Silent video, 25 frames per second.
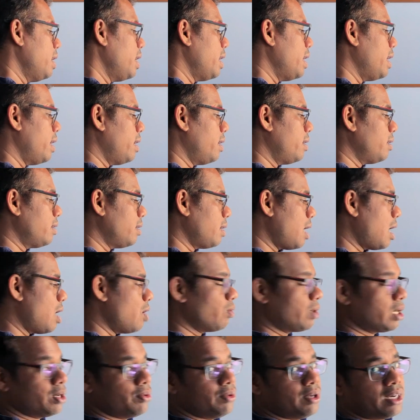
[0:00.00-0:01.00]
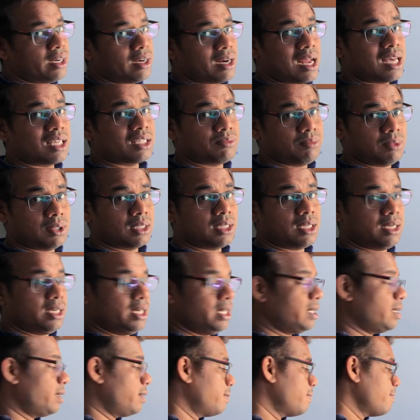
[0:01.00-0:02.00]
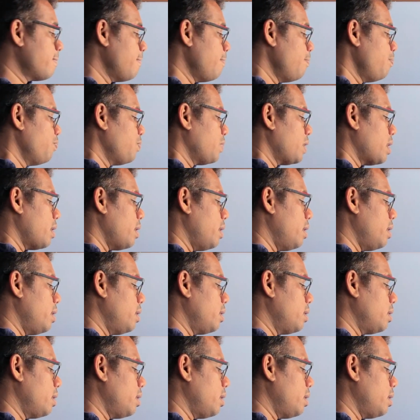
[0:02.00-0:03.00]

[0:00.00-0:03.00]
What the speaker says: and how can we transmit the data, and